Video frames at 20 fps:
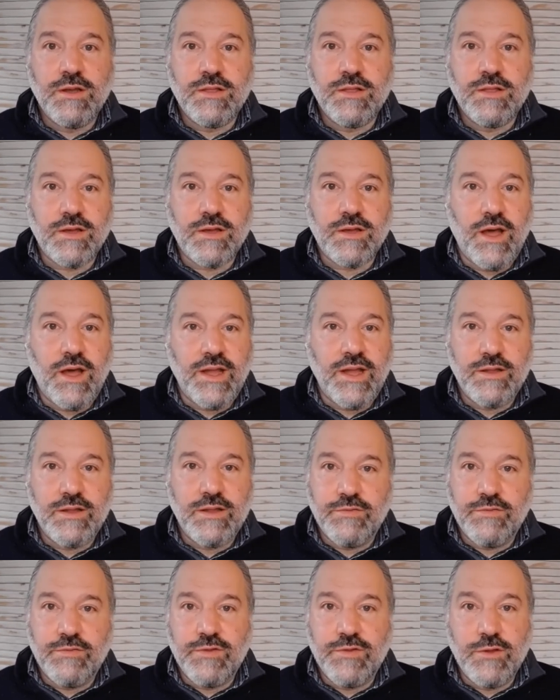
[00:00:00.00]
the kind
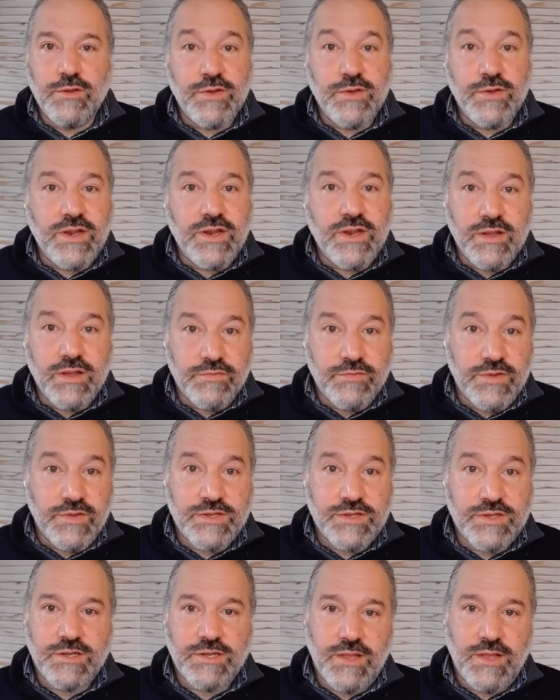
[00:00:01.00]
of unity of
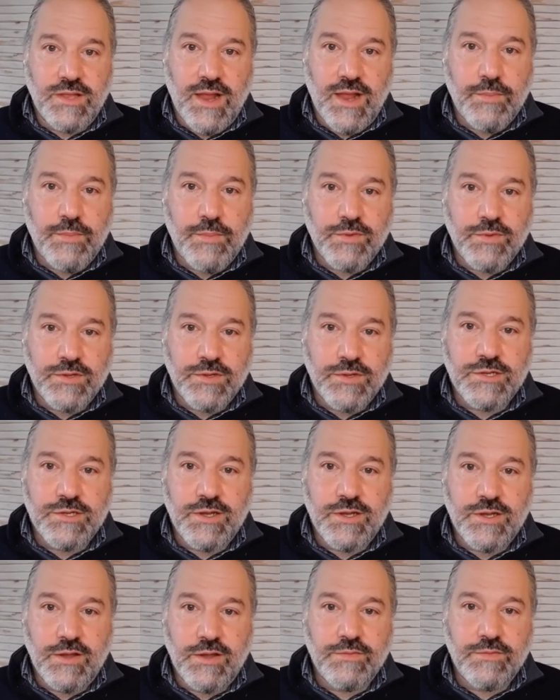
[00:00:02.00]
vision that Apple
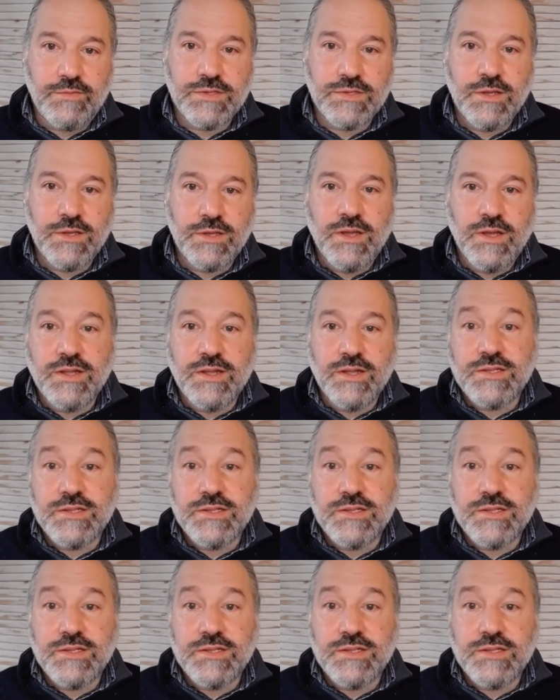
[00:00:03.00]
achieves.